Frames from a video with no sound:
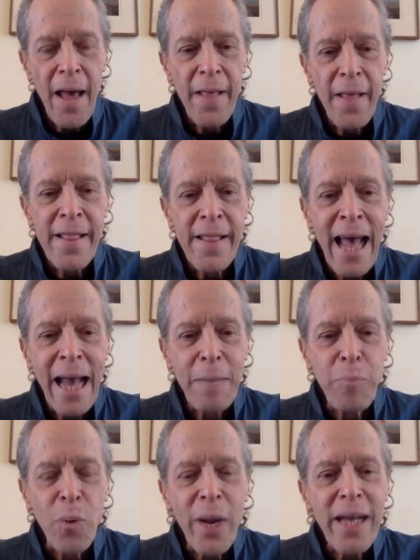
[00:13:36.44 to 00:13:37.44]

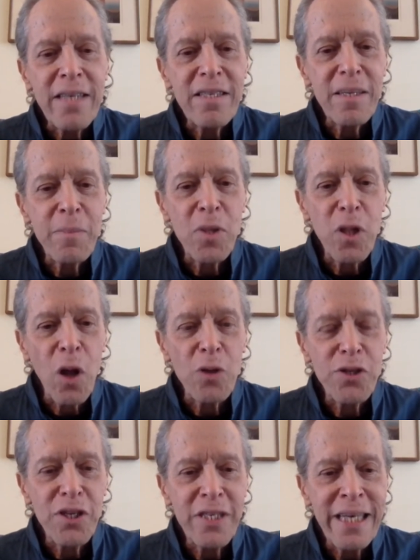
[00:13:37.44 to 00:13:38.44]
that brings them
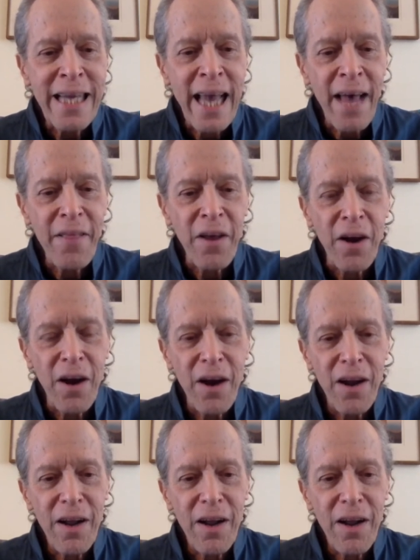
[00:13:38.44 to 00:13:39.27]
closer together,